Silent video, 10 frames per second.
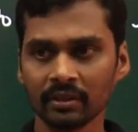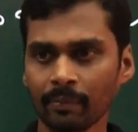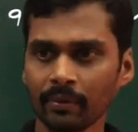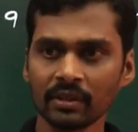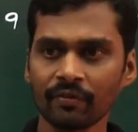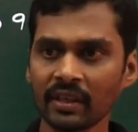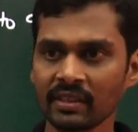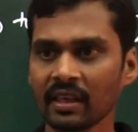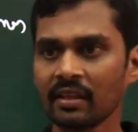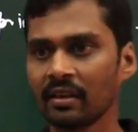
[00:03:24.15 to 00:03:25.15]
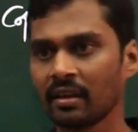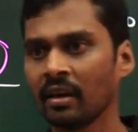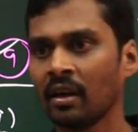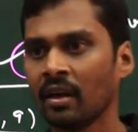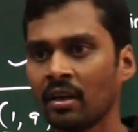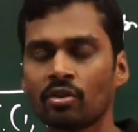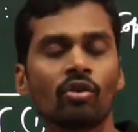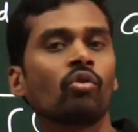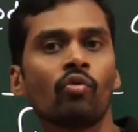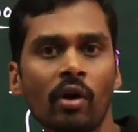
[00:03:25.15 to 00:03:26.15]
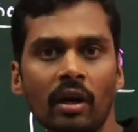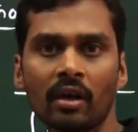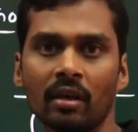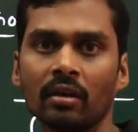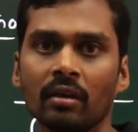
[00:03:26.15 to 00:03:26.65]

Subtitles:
Suppose if I say that, so 240.